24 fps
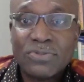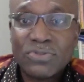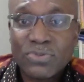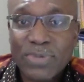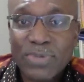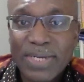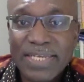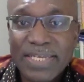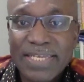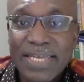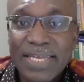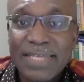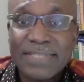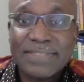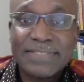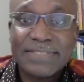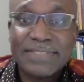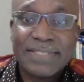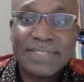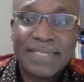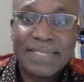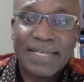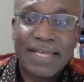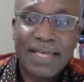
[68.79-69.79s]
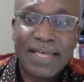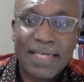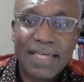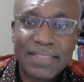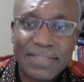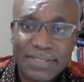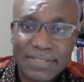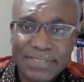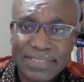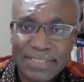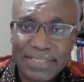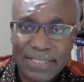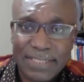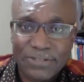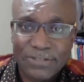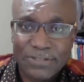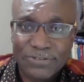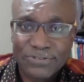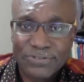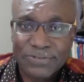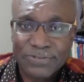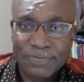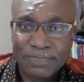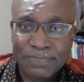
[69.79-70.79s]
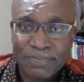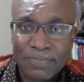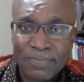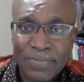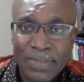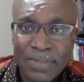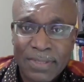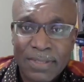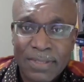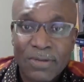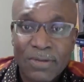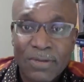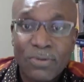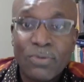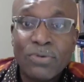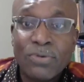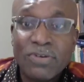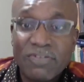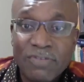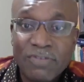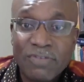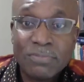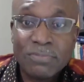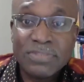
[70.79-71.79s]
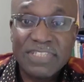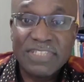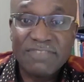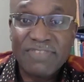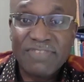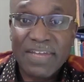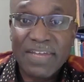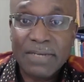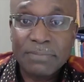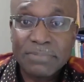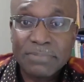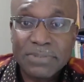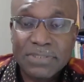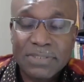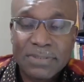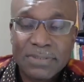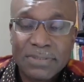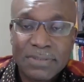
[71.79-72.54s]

28 other states. All of them developed,